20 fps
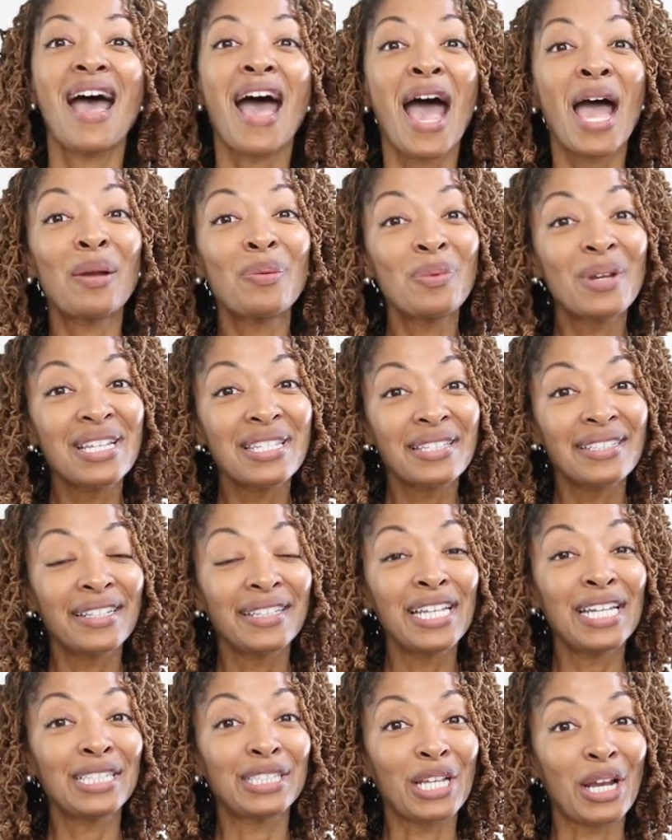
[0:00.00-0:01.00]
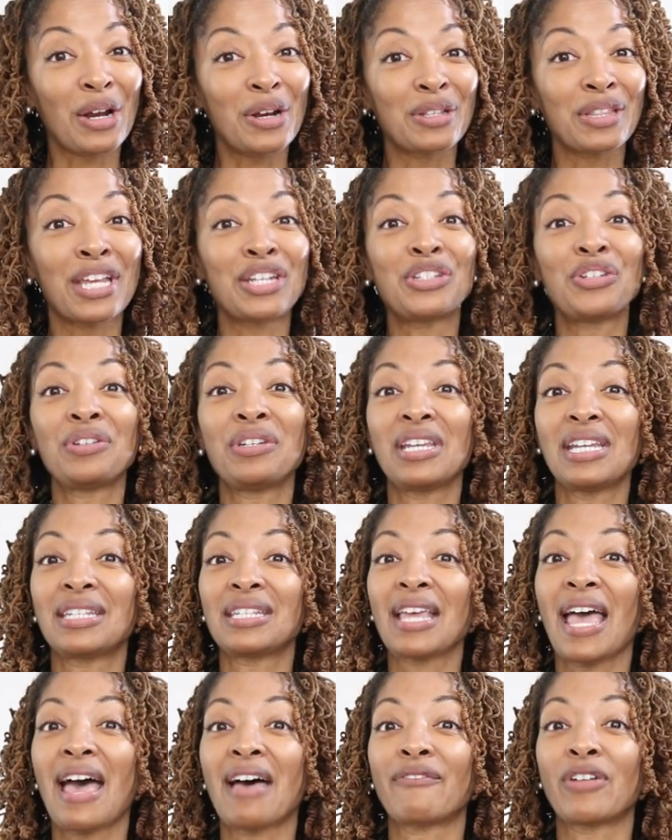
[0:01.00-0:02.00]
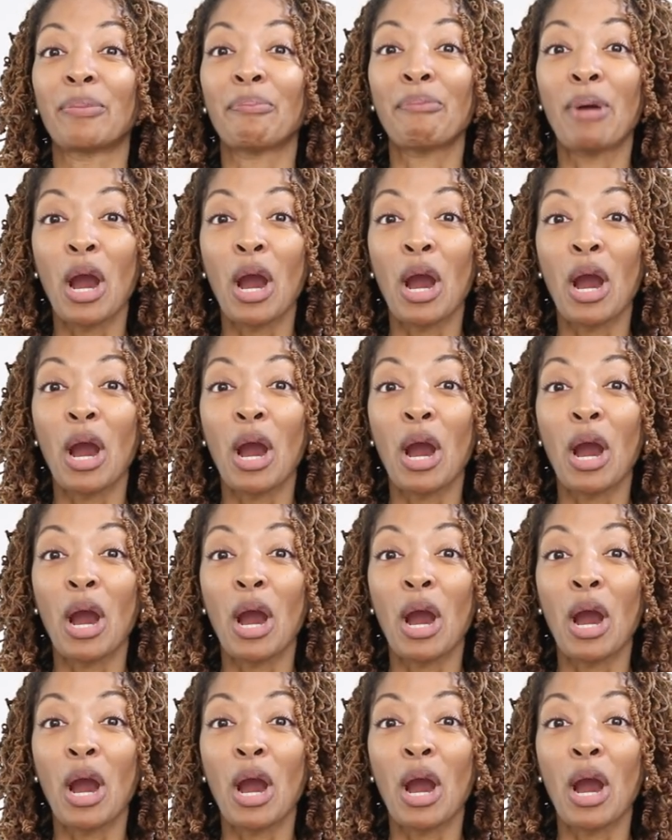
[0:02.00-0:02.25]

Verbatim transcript: I recently learned that you need to have a